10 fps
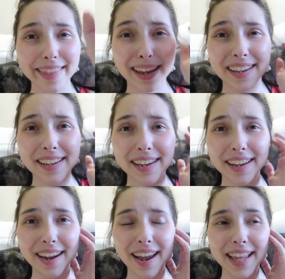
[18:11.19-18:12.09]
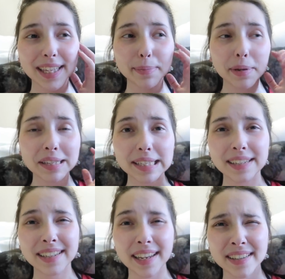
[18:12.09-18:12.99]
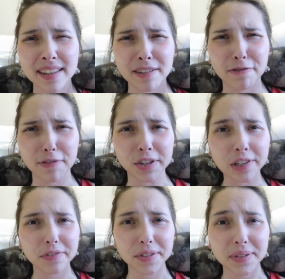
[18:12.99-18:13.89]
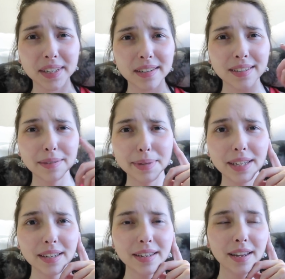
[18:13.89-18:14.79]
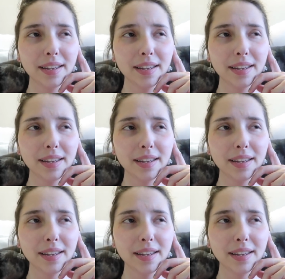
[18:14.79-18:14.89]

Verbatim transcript: Like, it smells and tastes like fish food to me.